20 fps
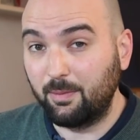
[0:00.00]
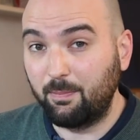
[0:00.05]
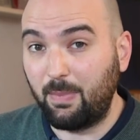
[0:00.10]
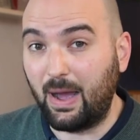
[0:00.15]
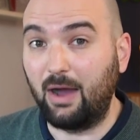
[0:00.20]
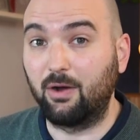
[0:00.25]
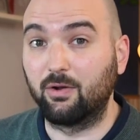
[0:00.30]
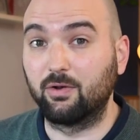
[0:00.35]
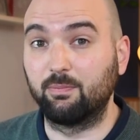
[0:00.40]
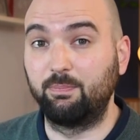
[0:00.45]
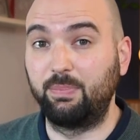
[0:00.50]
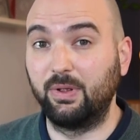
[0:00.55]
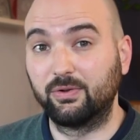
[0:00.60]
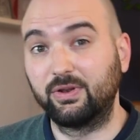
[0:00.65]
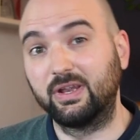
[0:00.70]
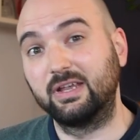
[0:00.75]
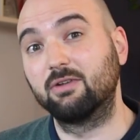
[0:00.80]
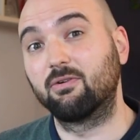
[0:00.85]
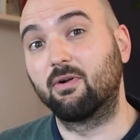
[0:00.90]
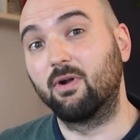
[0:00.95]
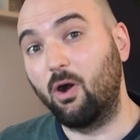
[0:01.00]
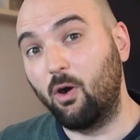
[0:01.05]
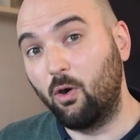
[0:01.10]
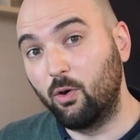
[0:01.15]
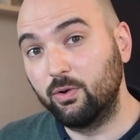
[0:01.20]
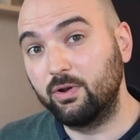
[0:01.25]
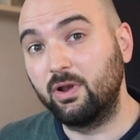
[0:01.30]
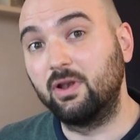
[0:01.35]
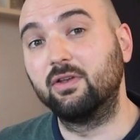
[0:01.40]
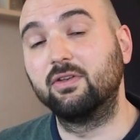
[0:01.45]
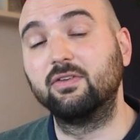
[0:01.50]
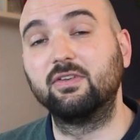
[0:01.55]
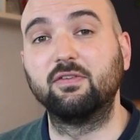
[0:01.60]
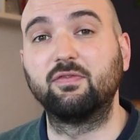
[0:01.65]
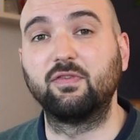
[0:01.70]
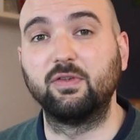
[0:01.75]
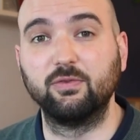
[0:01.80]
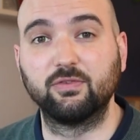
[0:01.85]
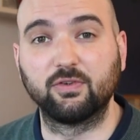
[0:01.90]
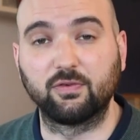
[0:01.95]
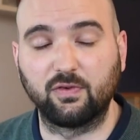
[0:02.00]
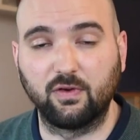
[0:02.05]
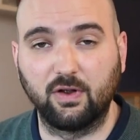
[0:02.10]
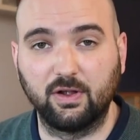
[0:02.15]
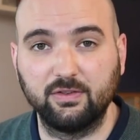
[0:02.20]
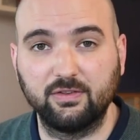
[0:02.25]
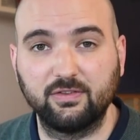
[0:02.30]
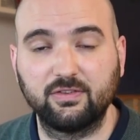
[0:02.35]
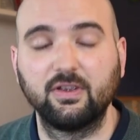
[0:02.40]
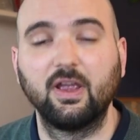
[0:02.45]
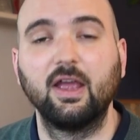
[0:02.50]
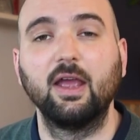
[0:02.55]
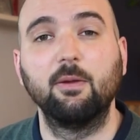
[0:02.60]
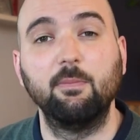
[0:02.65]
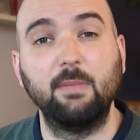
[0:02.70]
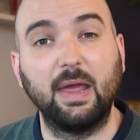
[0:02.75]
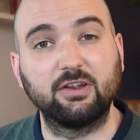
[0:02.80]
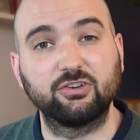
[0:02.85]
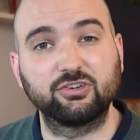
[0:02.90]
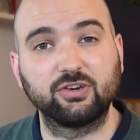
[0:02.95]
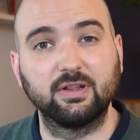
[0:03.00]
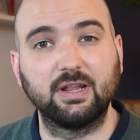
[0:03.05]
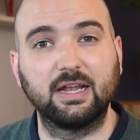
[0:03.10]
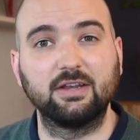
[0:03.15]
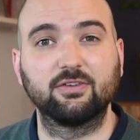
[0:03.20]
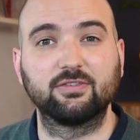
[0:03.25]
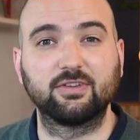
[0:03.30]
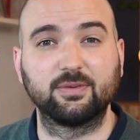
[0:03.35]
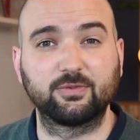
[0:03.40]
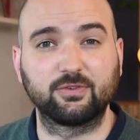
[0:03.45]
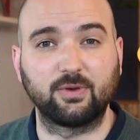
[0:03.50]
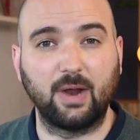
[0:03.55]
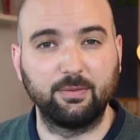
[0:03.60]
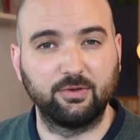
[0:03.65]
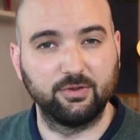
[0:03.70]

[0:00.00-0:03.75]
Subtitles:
about building your own diffuser fronts, make sure that you subscribe